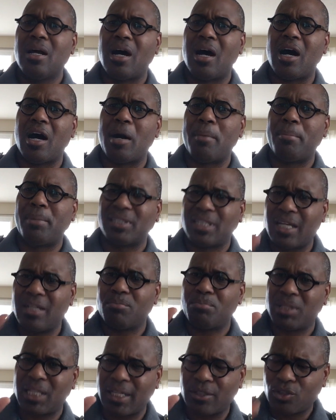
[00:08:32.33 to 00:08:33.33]
Uh, but they
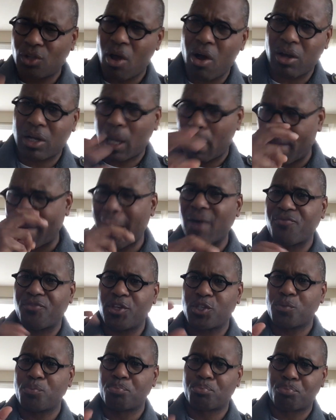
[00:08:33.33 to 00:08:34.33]
but they talk about
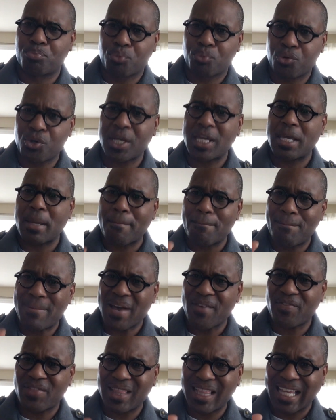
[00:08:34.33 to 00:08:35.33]
this
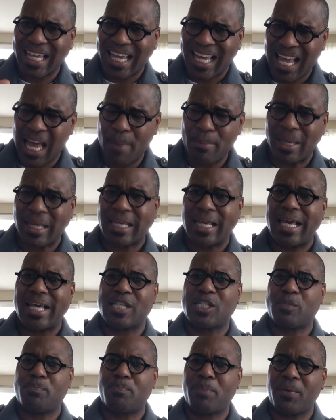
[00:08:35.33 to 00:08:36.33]
pre-Bethlehemic
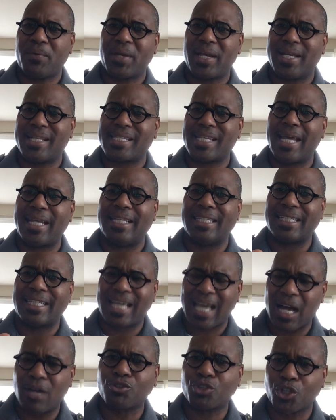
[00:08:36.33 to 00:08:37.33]
experience and
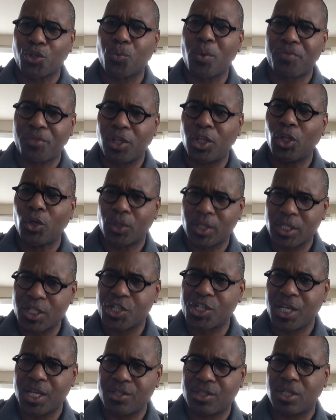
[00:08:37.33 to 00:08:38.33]
encounter with the Lord
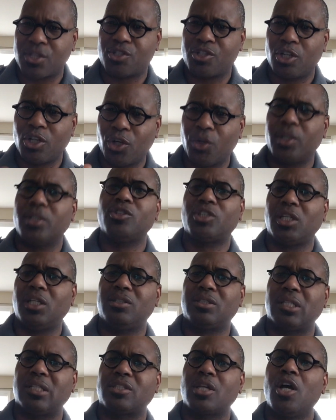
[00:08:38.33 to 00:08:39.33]
Jesus, the Lord
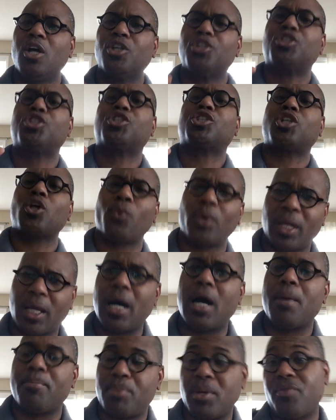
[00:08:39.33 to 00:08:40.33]
Jesus showing
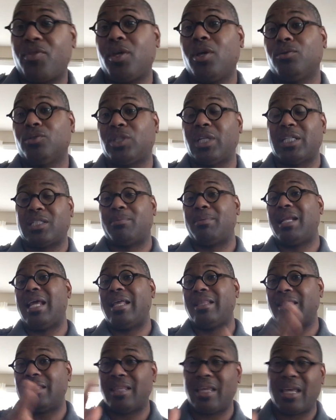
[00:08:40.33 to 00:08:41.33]
up in the Old
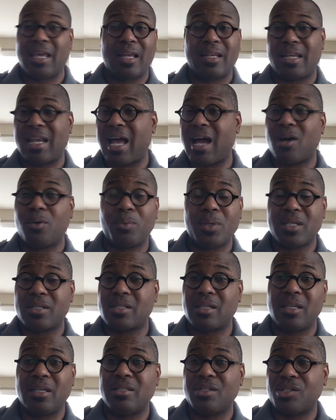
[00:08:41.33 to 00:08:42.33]
Testament, and then now we
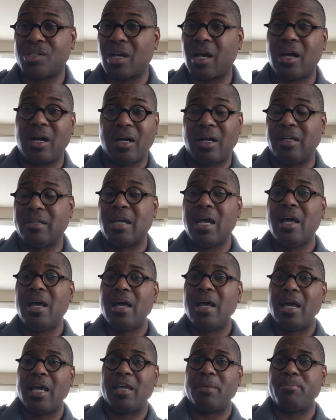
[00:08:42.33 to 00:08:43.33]
see in John,
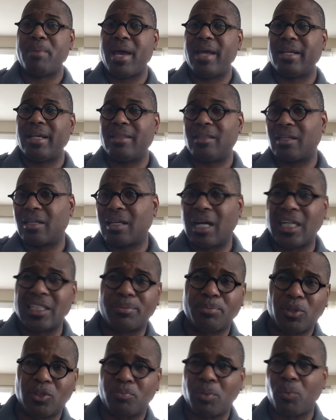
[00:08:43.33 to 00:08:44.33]
Amen, and the
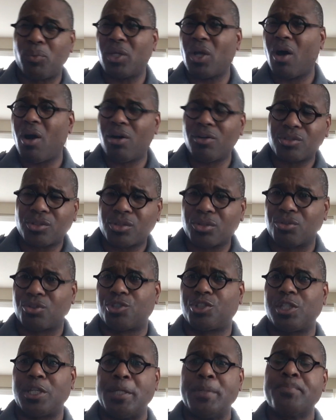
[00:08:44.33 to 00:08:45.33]
Gospels. But we also
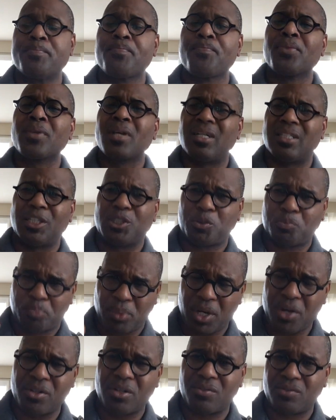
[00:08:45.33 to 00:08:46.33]
see the
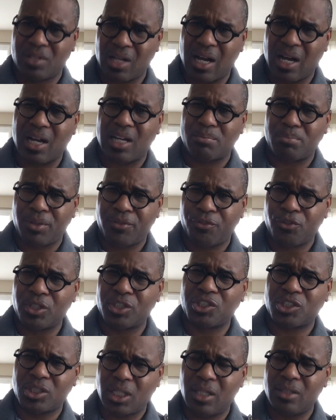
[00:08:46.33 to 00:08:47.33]
Spirit of God before
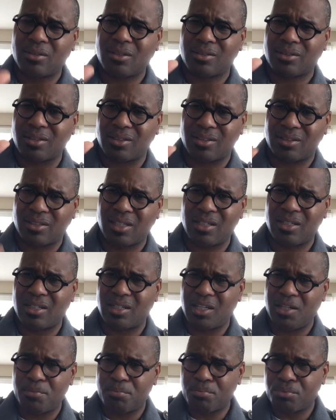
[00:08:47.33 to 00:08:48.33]
Jesus ascended.
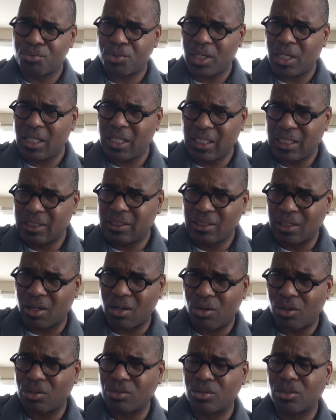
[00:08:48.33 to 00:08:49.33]
He breathed
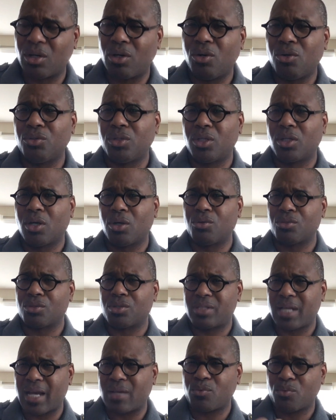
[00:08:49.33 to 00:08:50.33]
on the Holy
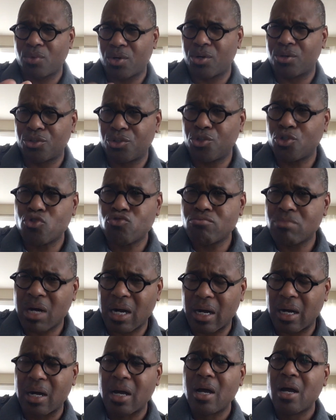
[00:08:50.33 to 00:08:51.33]
Ghost. That word
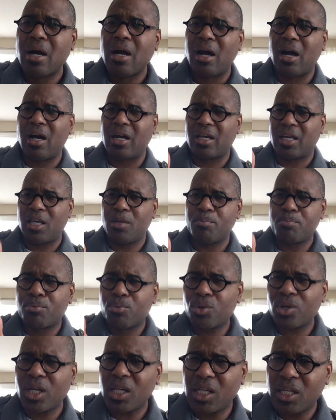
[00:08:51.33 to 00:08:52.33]
pneuma, uh, he
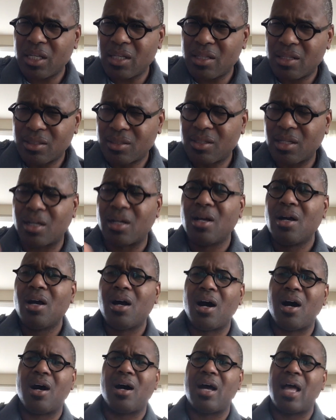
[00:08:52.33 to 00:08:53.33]
breathed
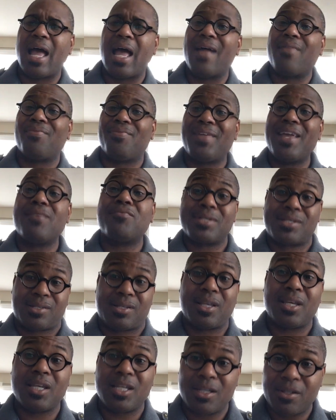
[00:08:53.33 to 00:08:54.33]
uh, and they
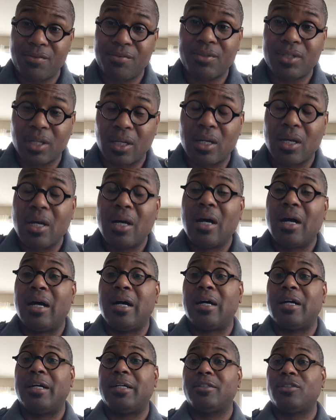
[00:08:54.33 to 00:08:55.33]
received
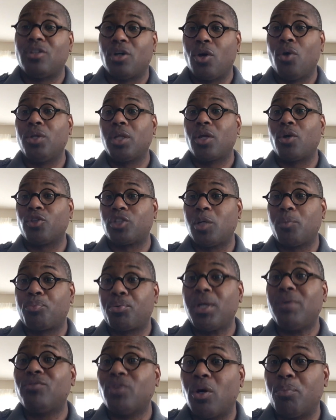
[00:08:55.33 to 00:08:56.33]
uh, the Holy Ghost. He
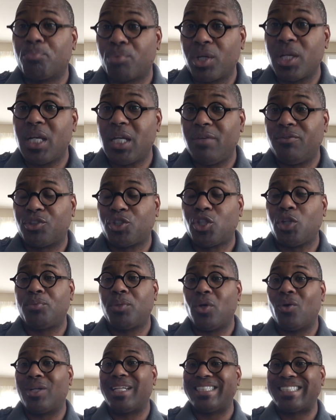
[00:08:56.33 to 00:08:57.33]
pre- breathed excuse
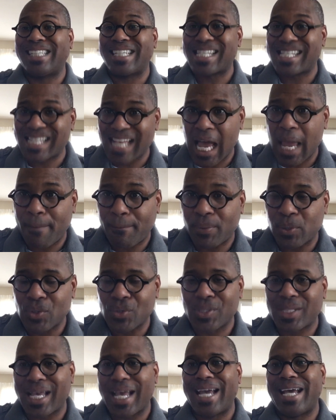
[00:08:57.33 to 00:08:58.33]
me, on his
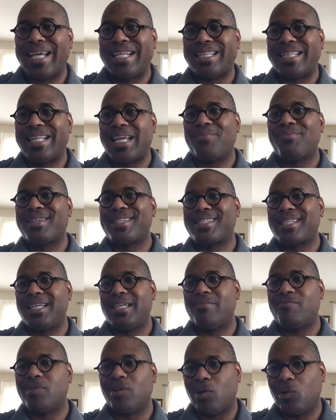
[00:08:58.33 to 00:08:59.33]
disciples and they
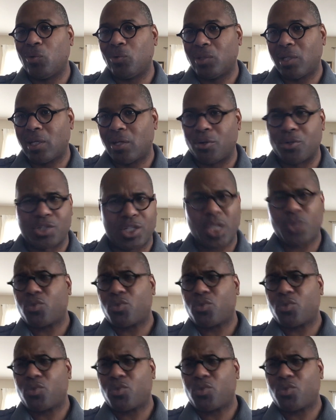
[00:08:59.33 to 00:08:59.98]
received the Holy Ghost.